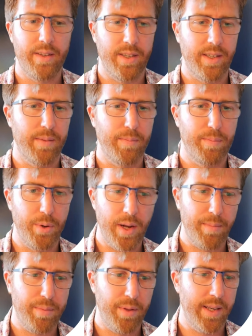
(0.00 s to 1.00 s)
Just boot
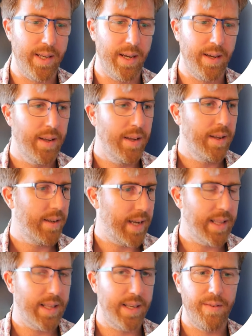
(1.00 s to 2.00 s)
up Blender,
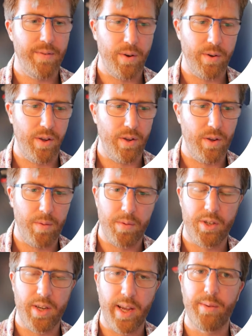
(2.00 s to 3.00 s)
take the default cube,
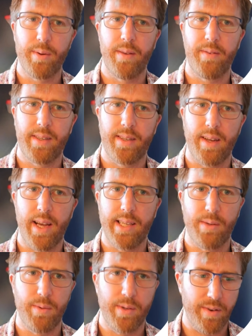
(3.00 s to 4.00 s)
change one of its sides
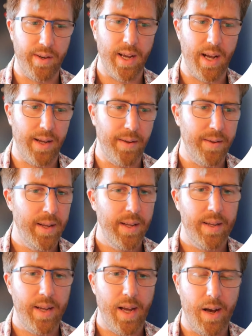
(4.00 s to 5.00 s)
to a different color,
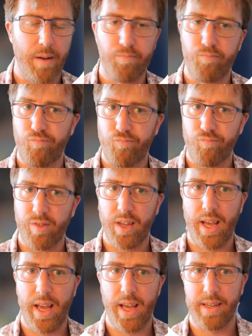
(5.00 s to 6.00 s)

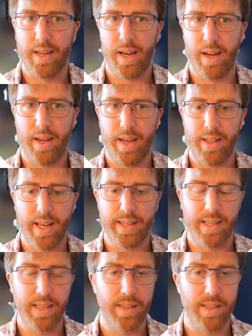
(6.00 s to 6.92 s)
and that's it.